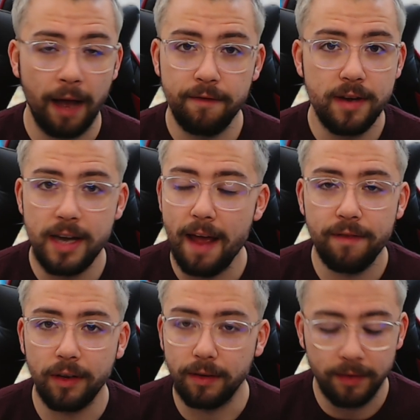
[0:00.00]
I've
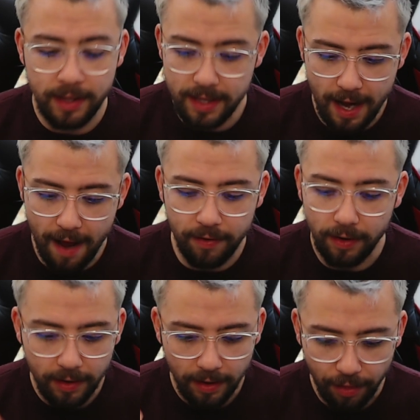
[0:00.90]

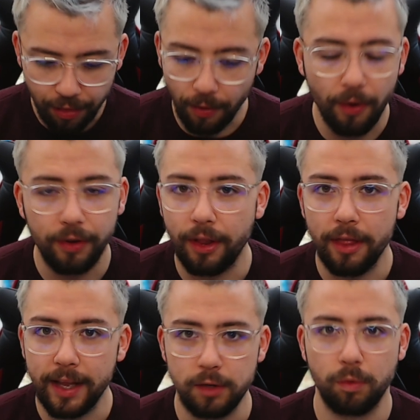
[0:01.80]
never thought
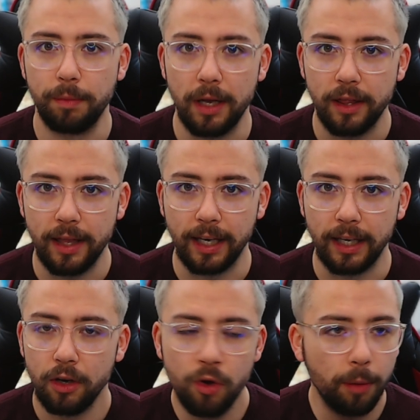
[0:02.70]
that this would be a thing.